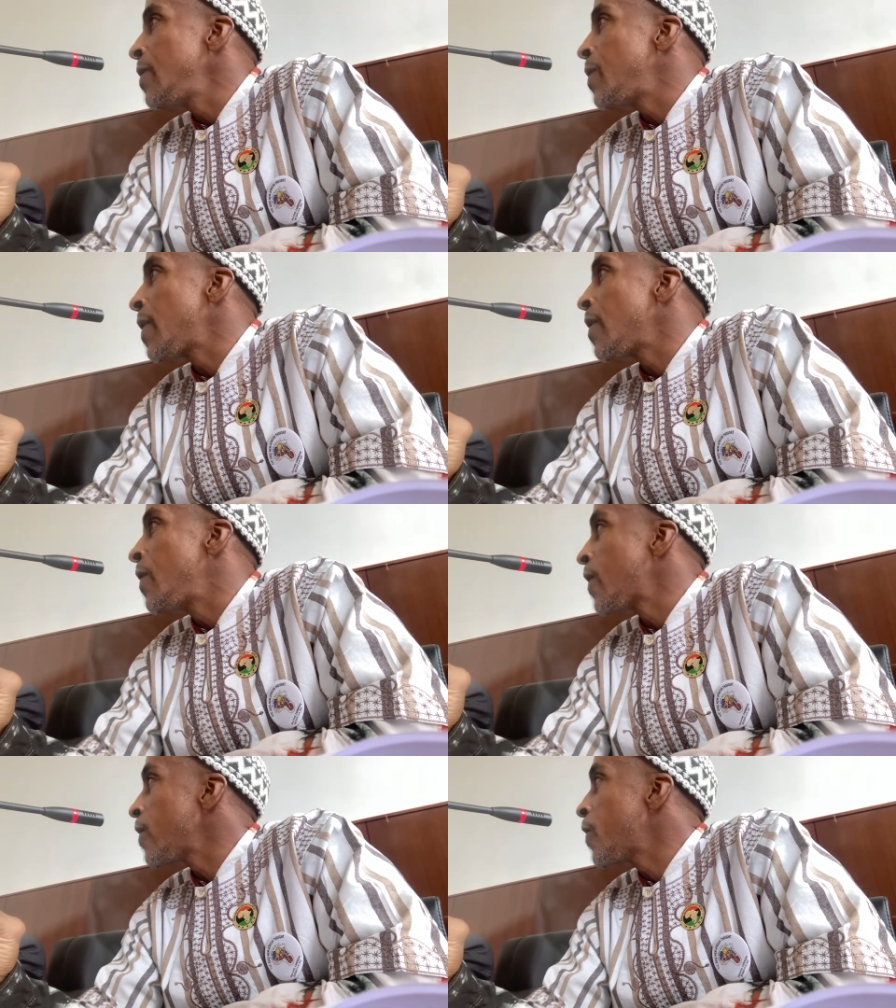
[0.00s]
with
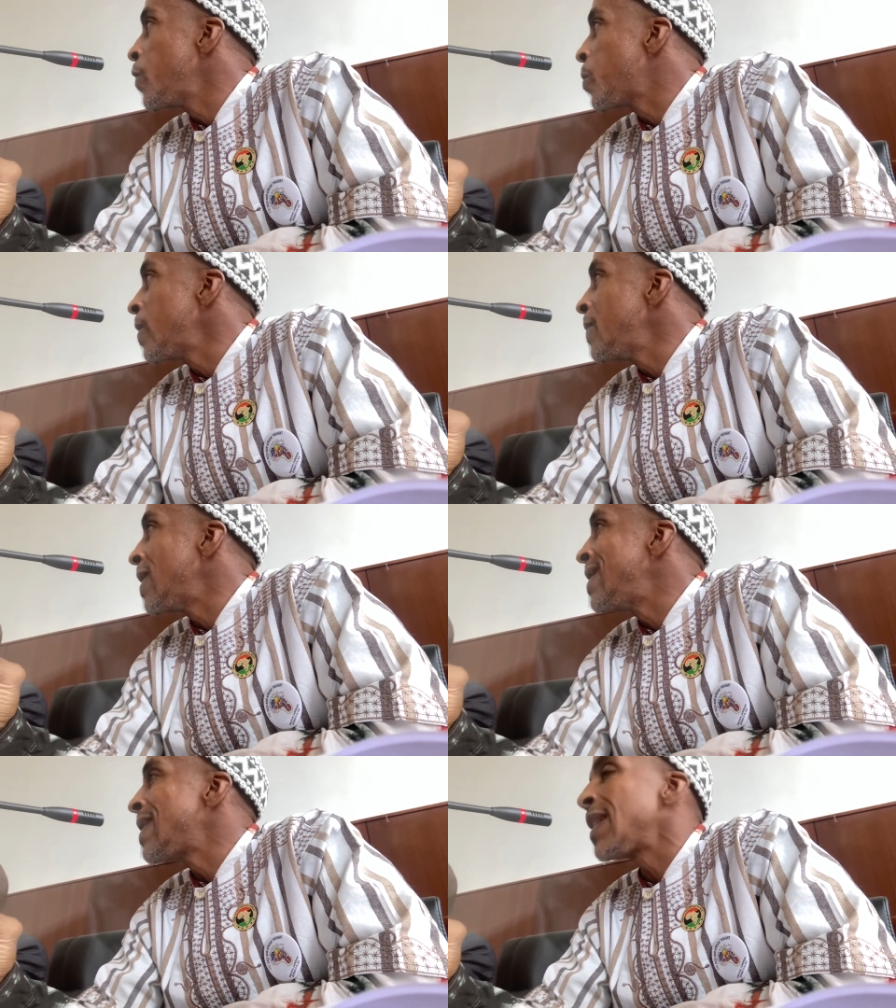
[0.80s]
this supreme
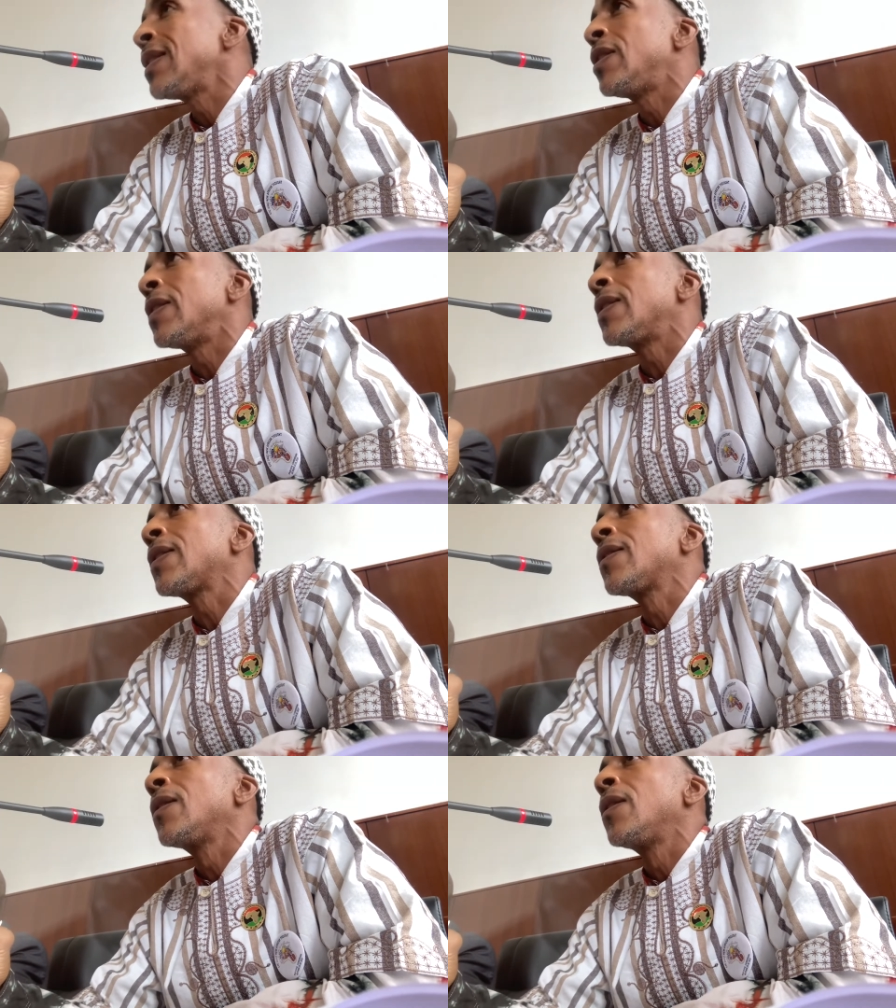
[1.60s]

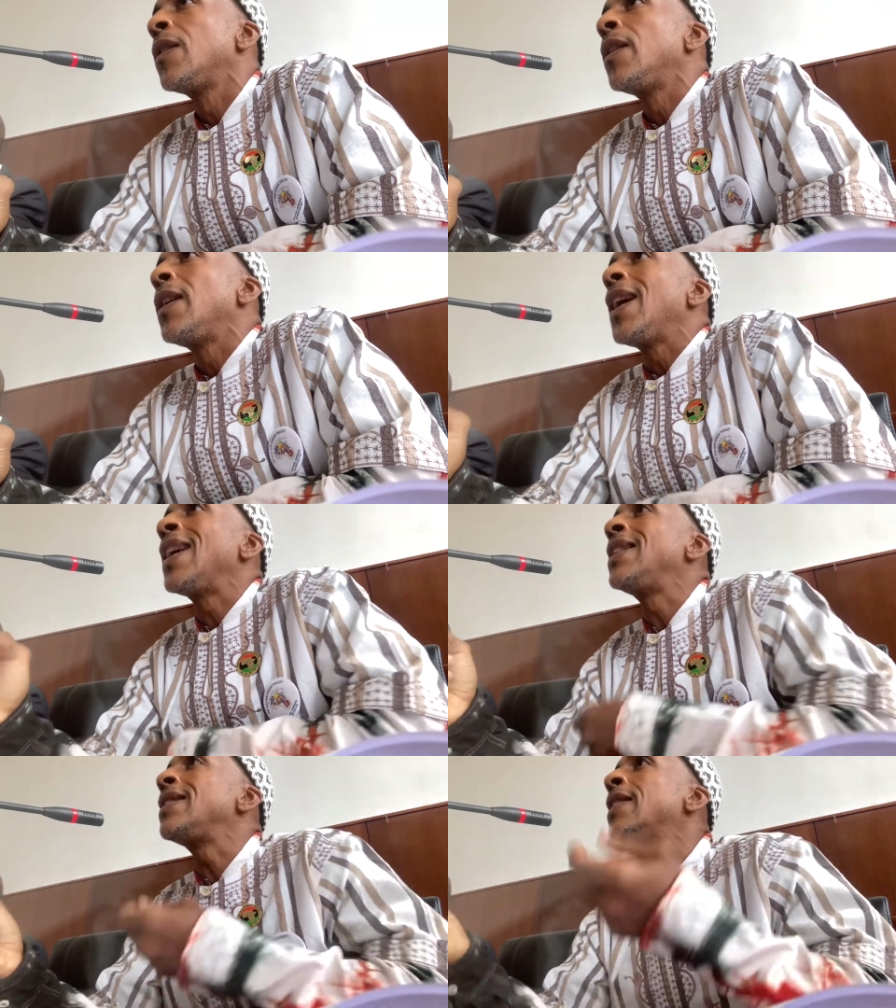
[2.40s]
intelligence.
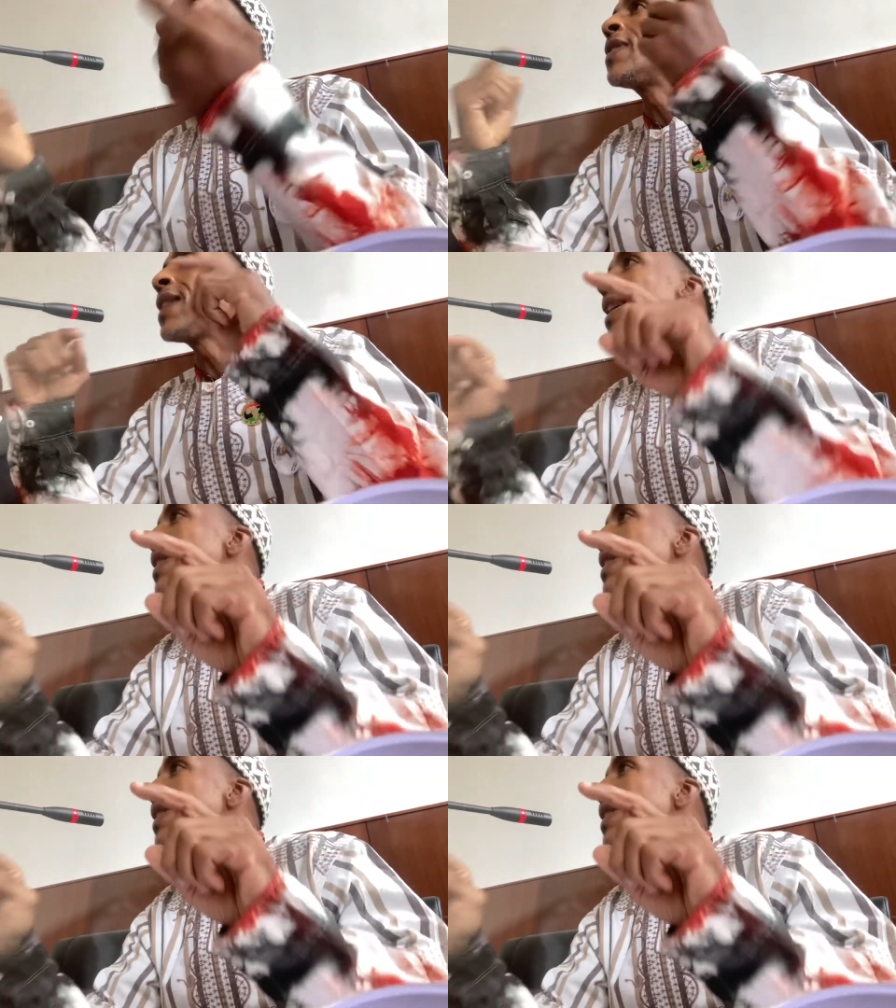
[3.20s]
And it gives us a